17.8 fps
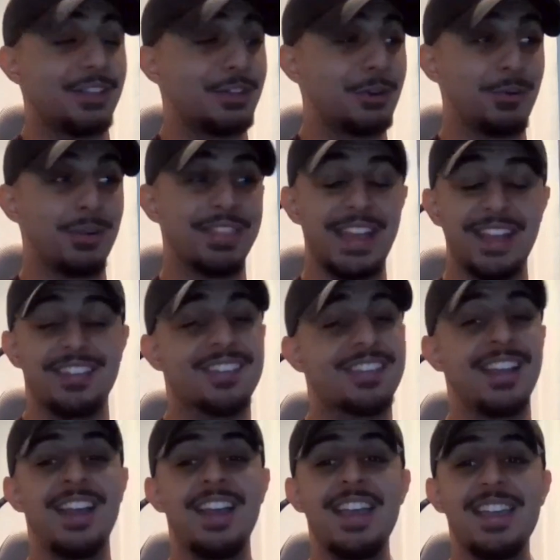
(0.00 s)
you know what,
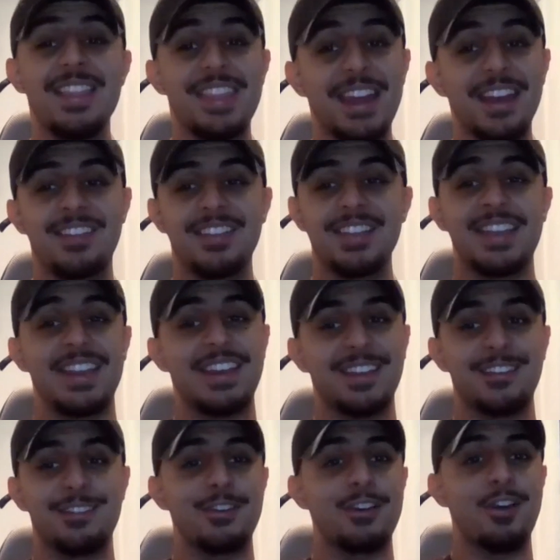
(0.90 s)
that is a
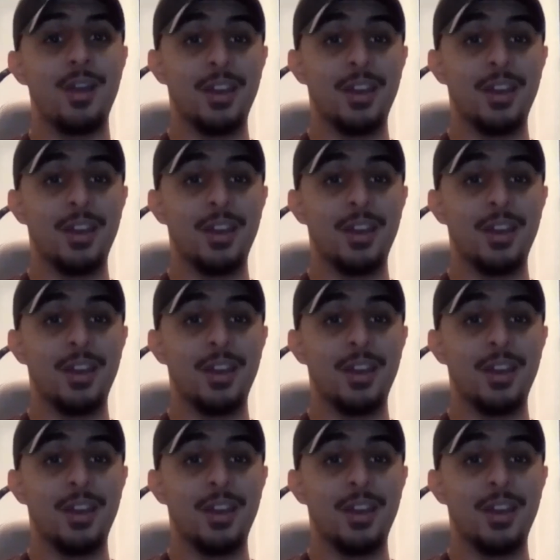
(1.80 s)
connection